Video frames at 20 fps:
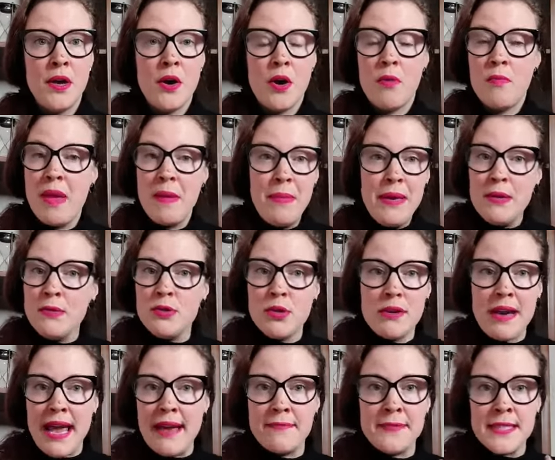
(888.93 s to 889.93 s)
or maybe you don't
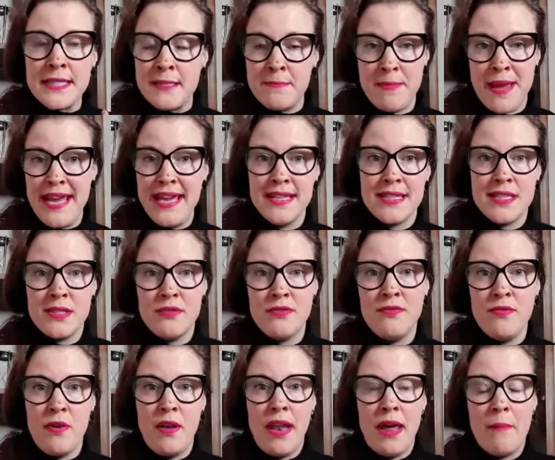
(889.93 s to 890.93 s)
have space to
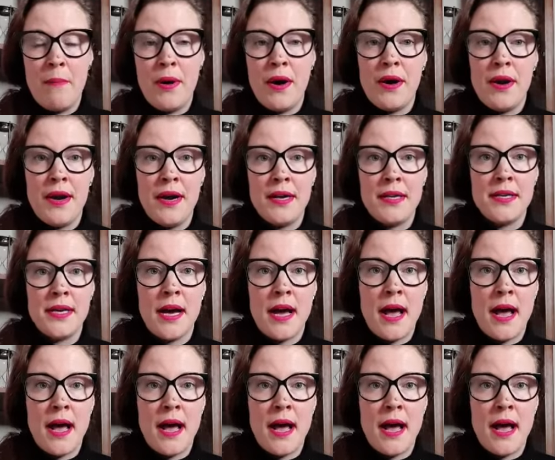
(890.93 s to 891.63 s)
fall apart.